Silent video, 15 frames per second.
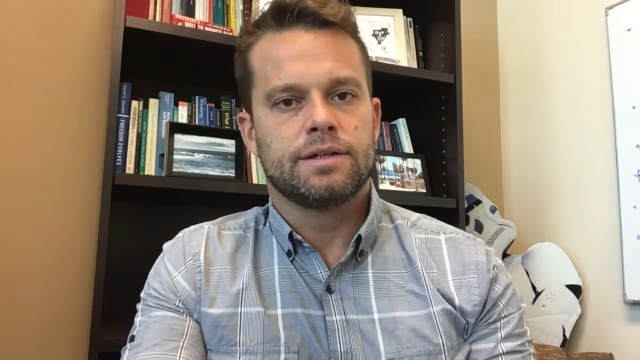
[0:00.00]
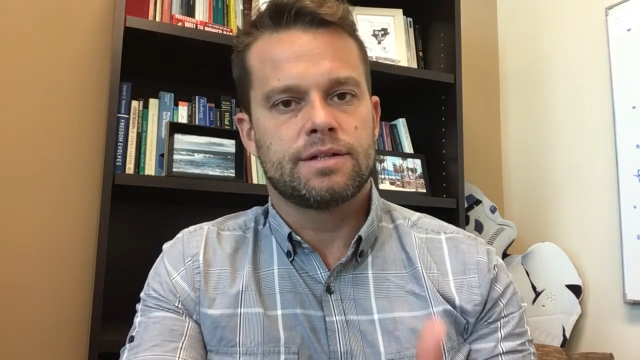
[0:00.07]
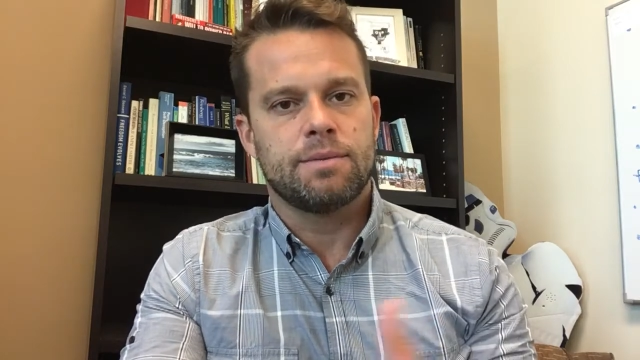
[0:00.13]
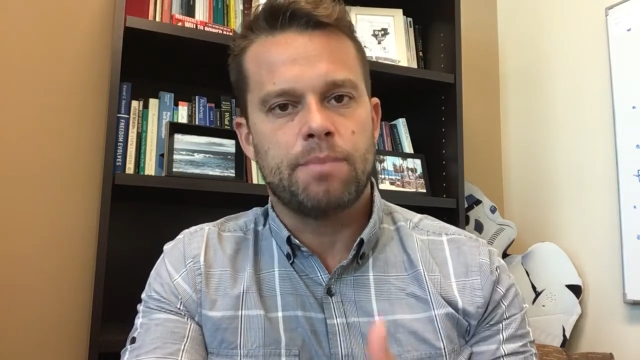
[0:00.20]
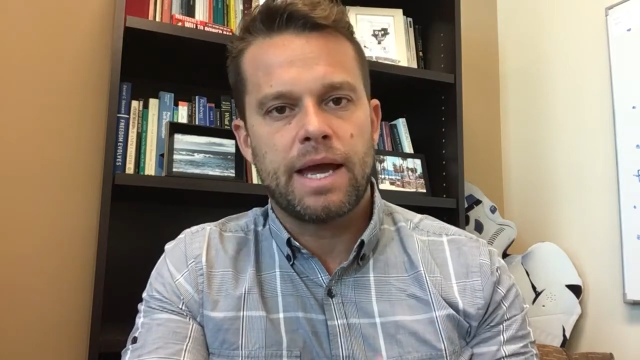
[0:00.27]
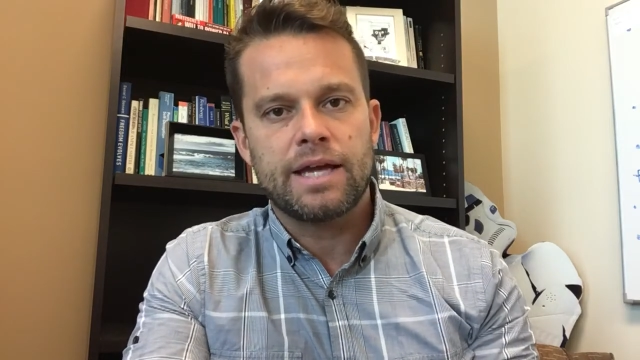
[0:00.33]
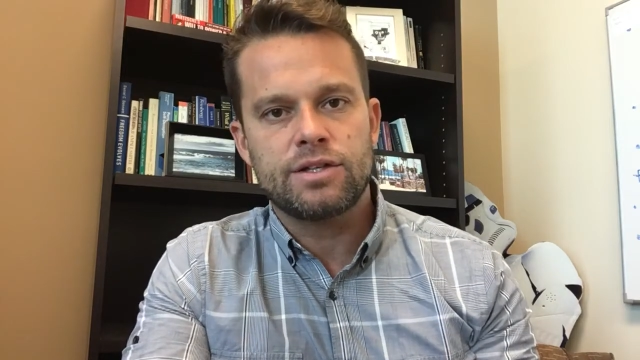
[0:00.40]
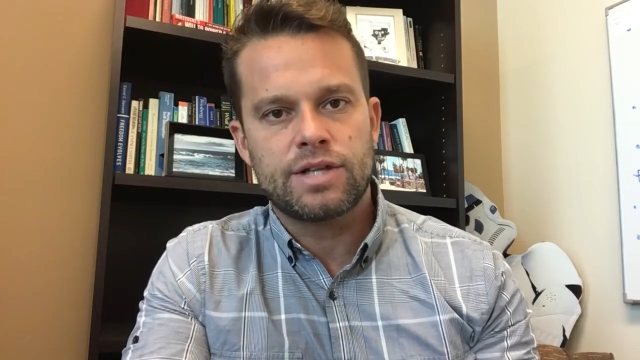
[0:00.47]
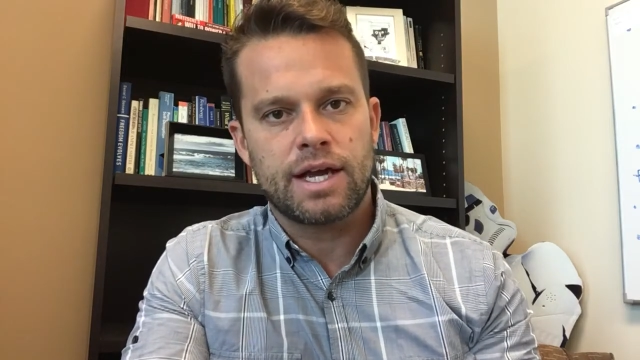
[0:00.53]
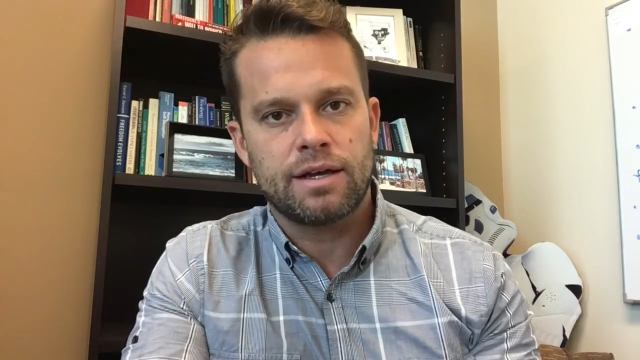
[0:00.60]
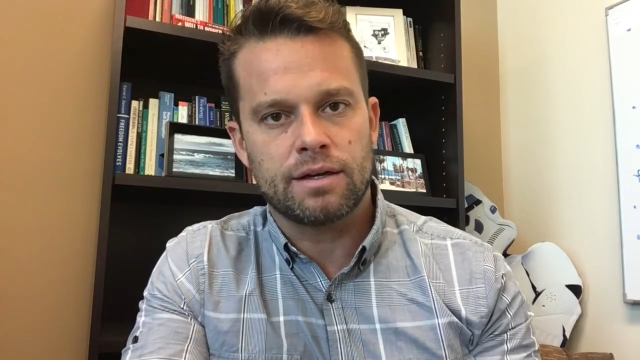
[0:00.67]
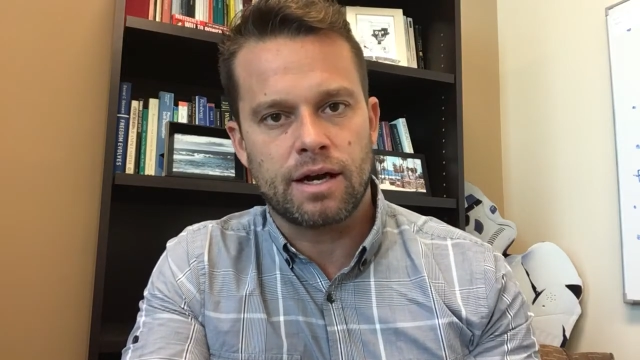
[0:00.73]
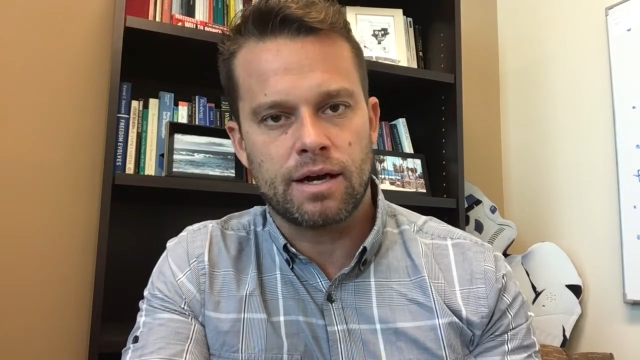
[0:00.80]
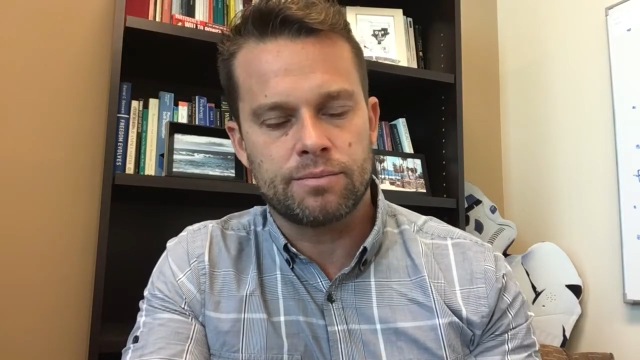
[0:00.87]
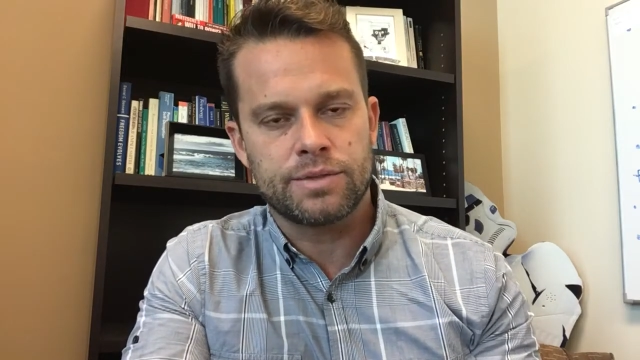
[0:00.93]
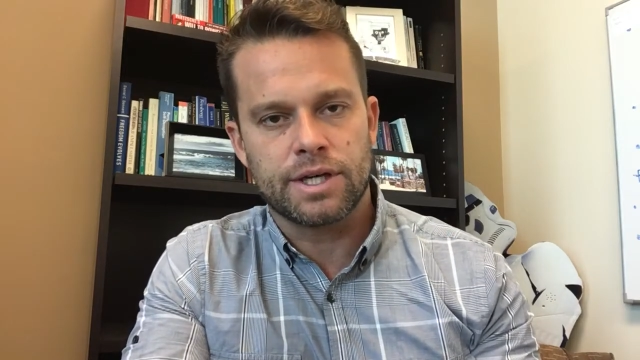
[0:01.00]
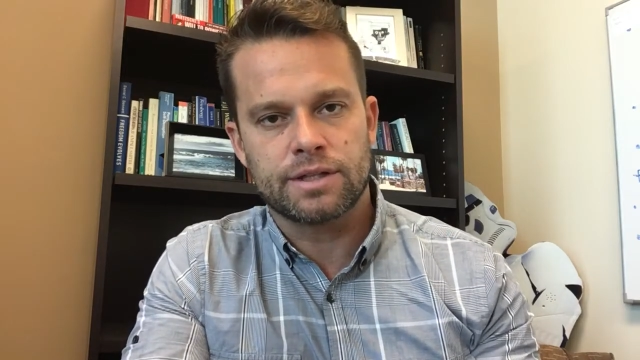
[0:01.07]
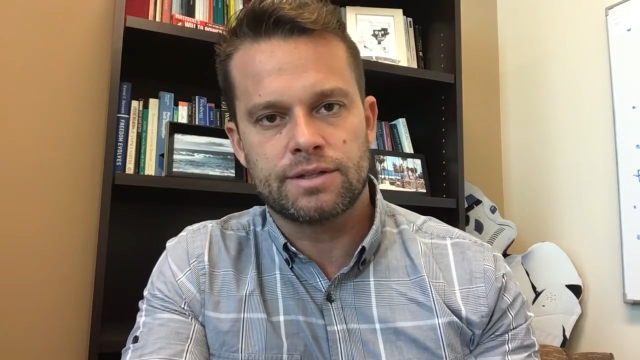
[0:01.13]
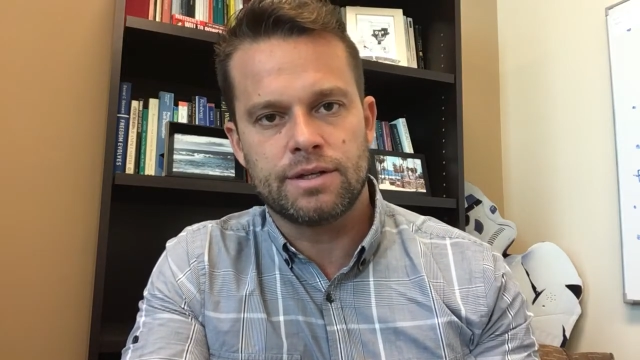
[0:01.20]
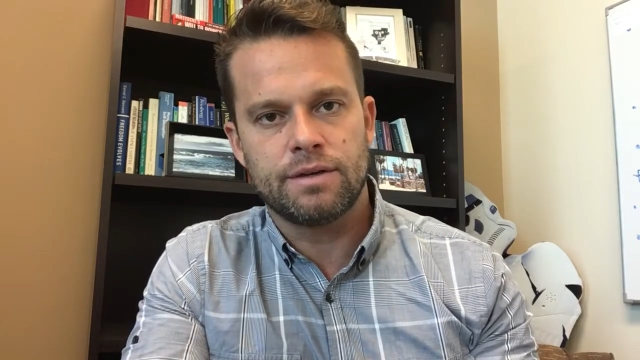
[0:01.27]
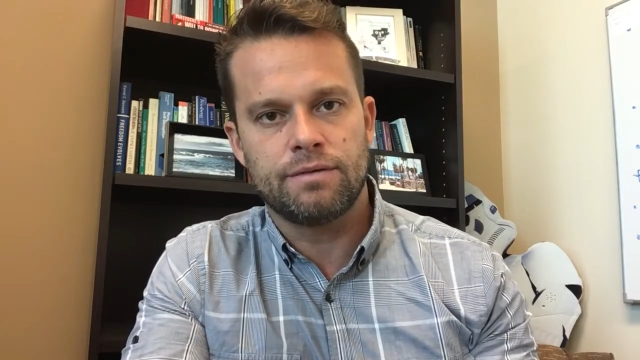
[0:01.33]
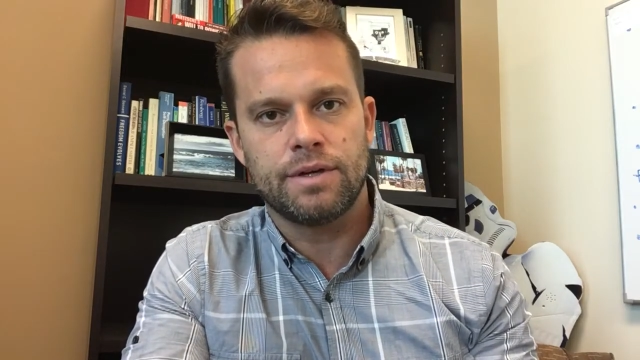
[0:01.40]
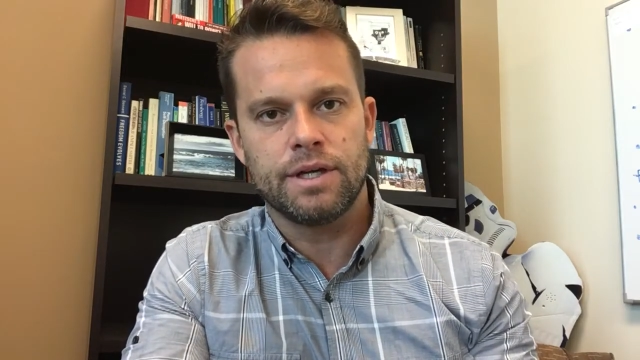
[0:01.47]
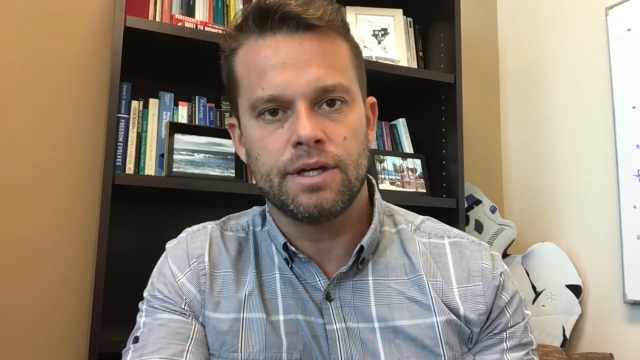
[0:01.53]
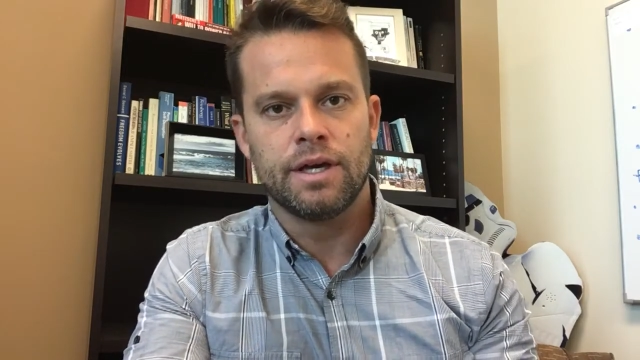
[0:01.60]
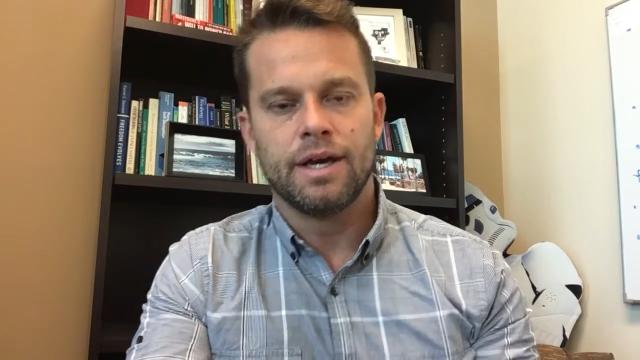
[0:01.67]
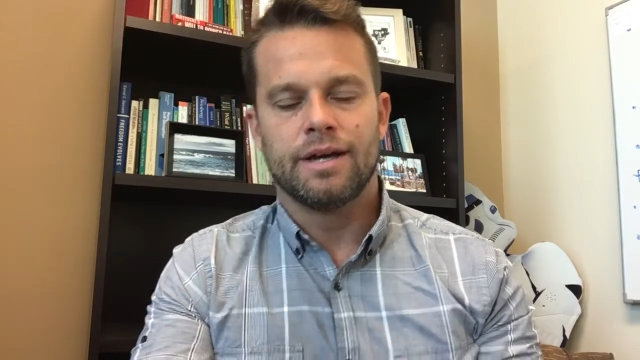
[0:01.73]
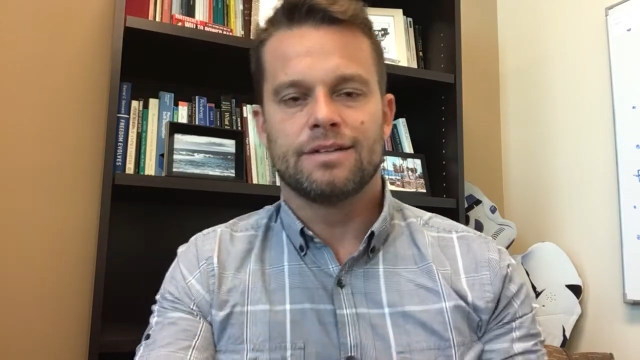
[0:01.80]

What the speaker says: to maintain objectivity,